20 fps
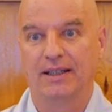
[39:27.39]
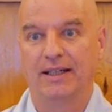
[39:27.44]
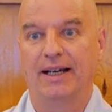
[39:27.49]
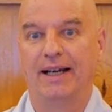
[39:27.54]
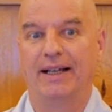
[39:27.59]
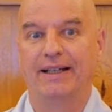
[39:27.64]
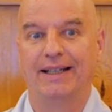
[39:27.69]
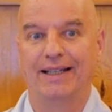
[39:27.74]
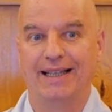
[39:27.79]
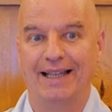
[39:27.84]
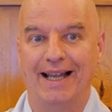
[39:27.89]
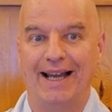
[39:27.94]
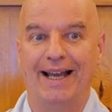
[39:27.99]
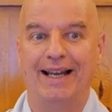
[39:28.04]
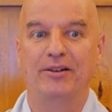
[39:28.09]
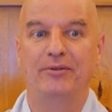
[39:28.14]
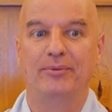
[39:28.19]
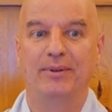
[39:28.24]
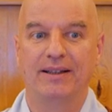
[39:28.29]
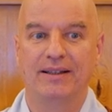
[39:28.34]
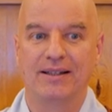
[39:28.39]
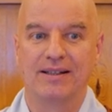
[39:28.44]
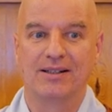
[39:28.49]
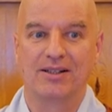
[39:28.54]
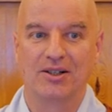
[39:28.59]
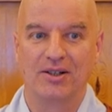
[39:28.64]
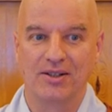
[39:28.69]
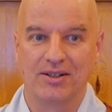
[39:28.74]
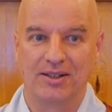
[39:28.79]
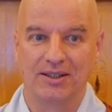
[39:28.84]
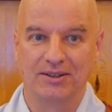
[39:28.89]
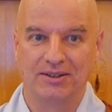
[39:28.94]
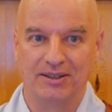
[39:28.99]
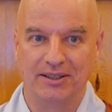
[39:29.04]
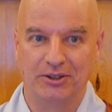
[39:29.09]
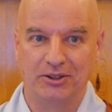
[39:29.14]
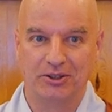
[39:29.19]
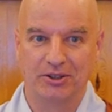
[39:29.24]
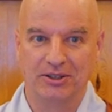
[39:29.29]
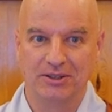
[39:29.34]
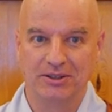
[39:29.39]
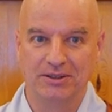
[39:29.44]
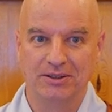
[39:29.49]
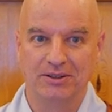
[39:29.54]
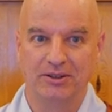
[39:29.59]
and in line with this consultation,